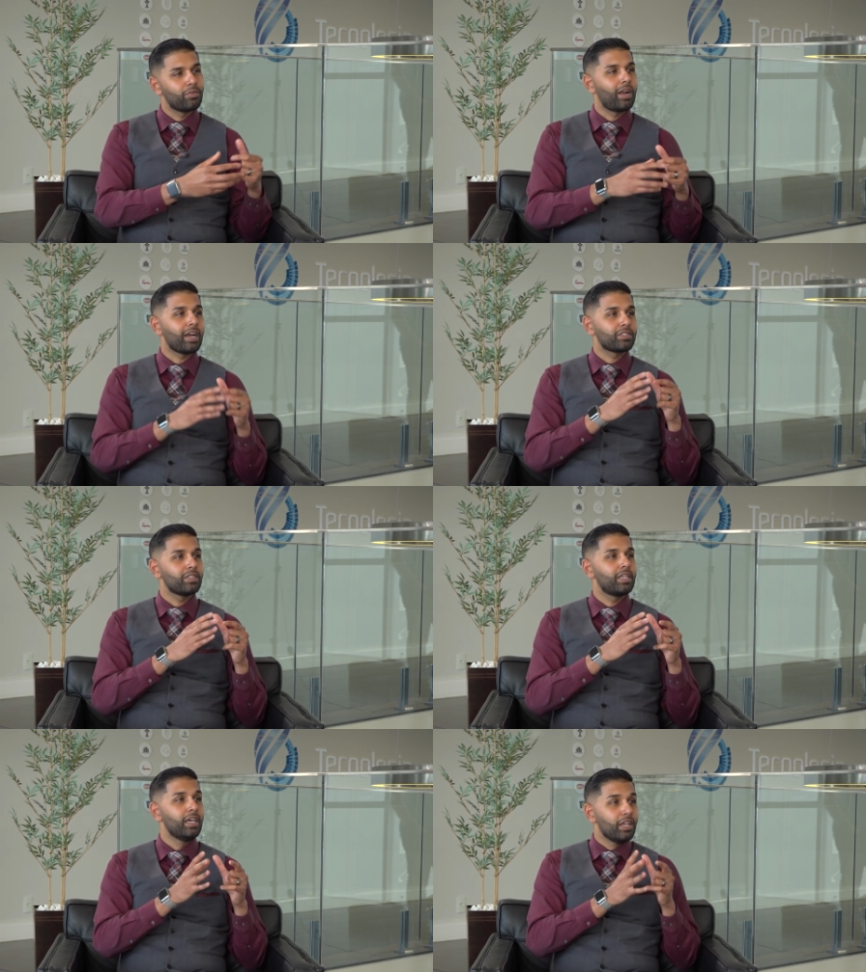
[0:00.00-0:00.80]
We're
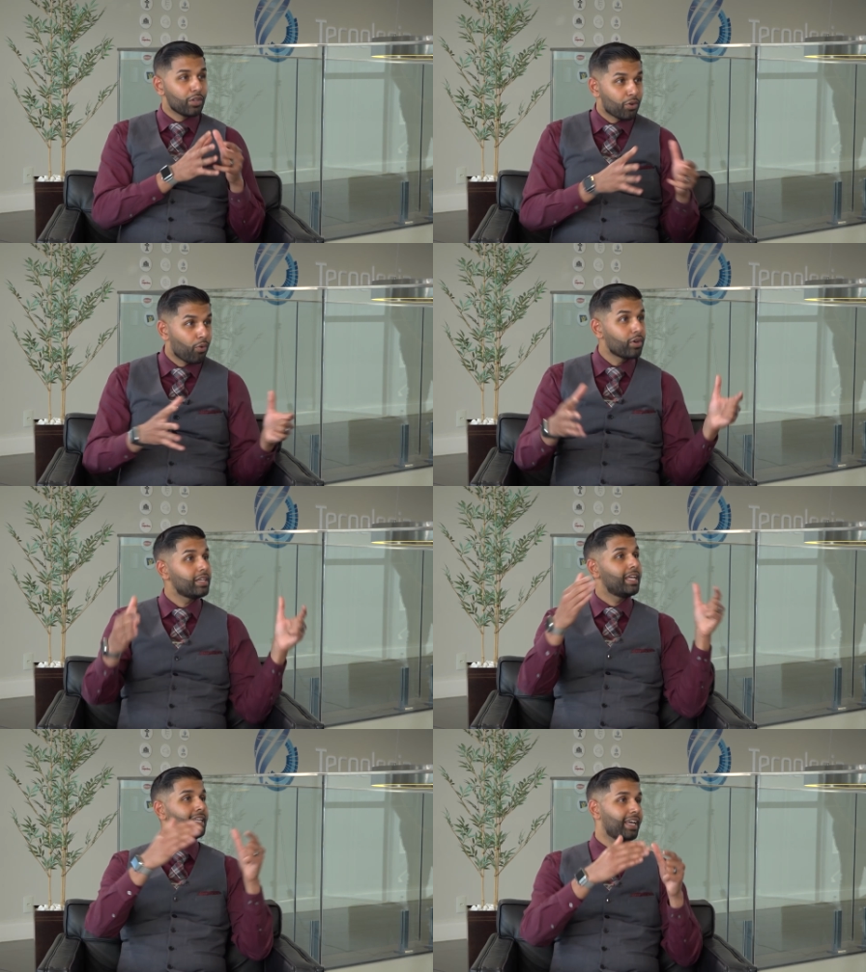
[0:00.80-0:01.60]
actually the
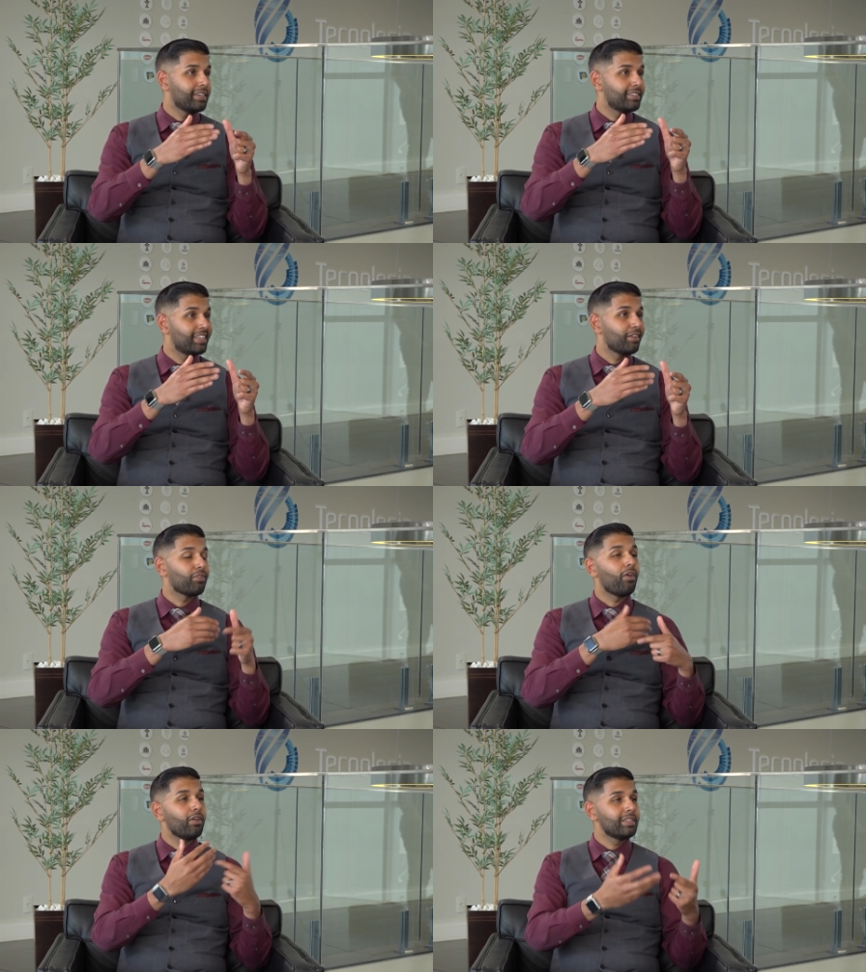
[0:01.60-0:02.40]
coordinating entity of
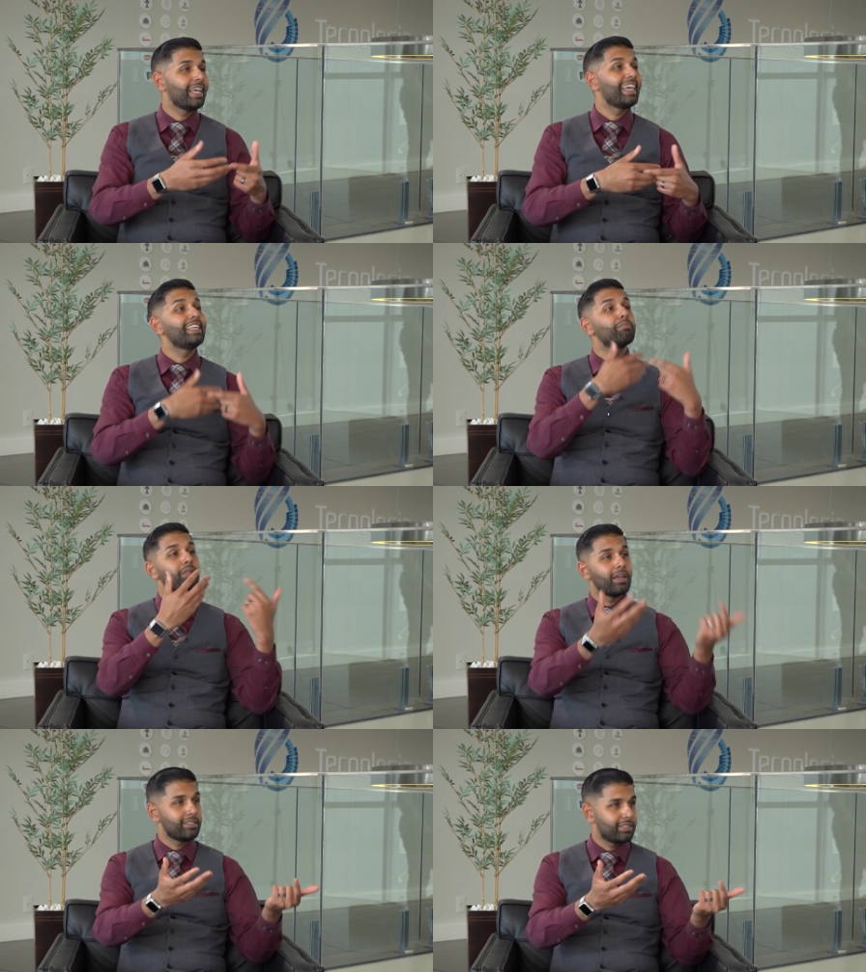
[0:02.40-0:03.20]
all the 80
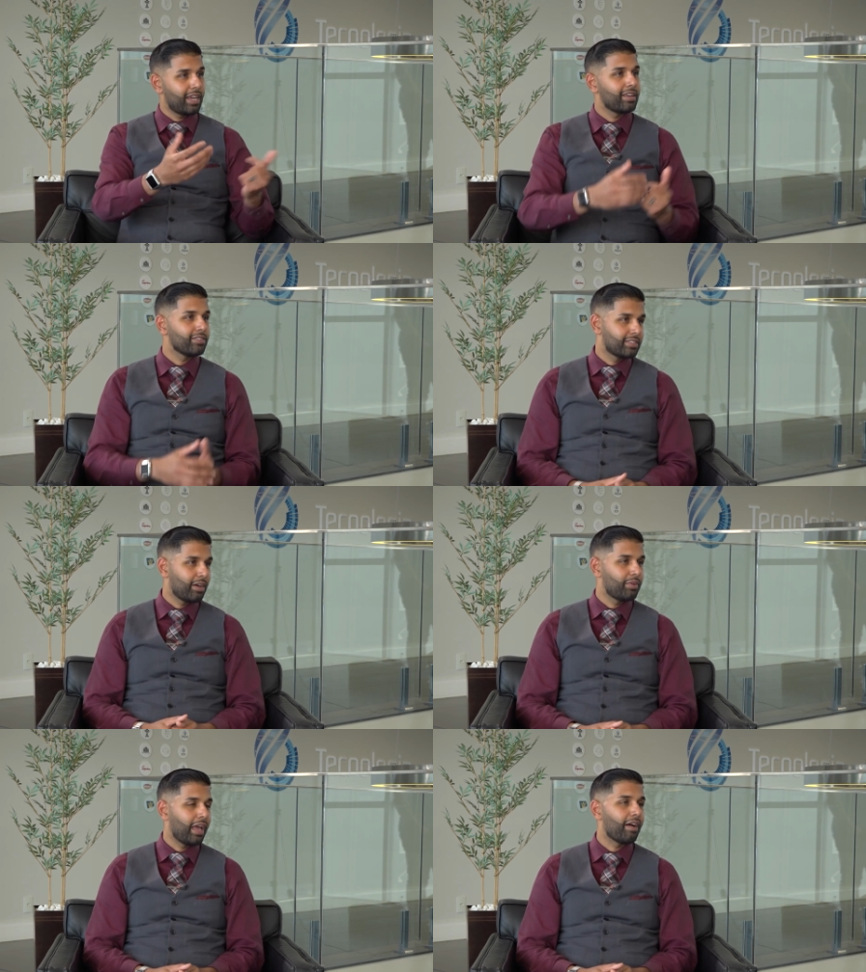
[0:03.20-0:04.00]
plus channels
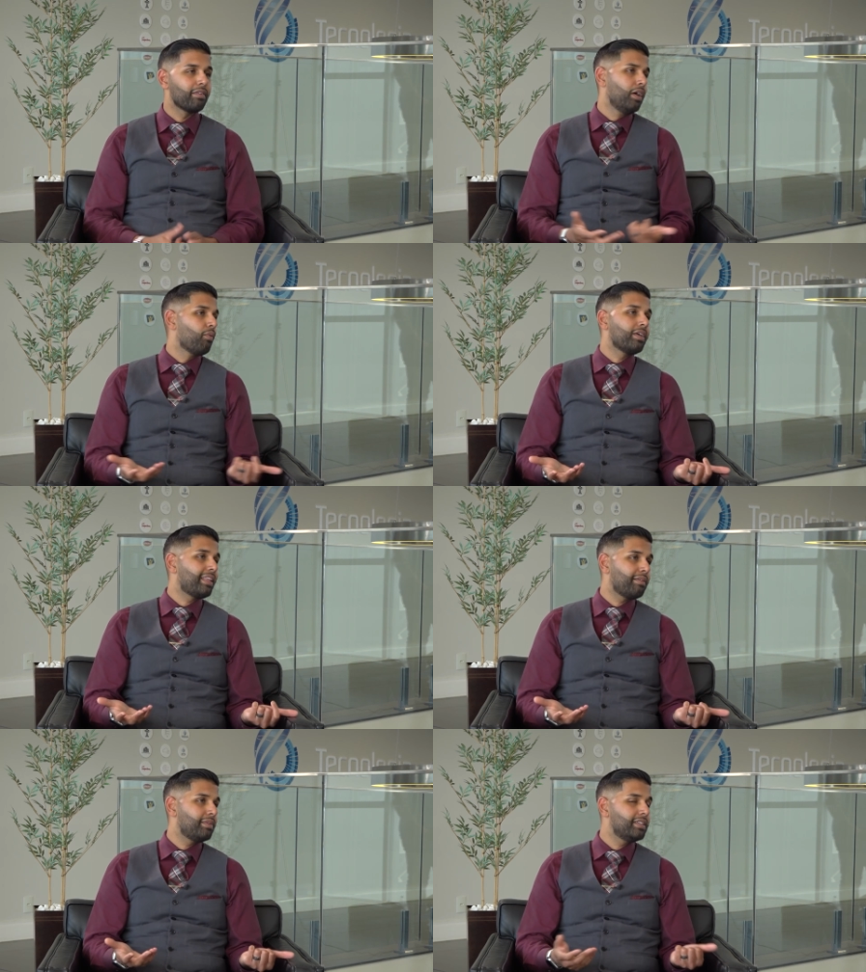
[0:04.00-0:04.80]
that we have. What
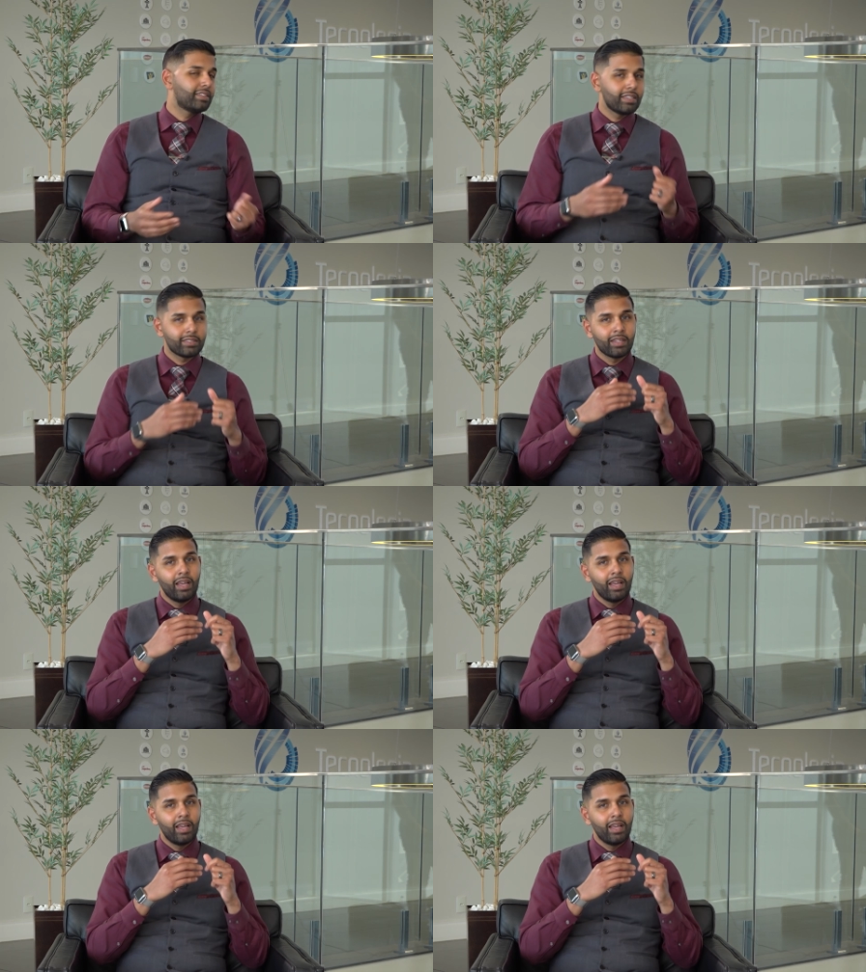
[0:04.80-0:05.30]
that means is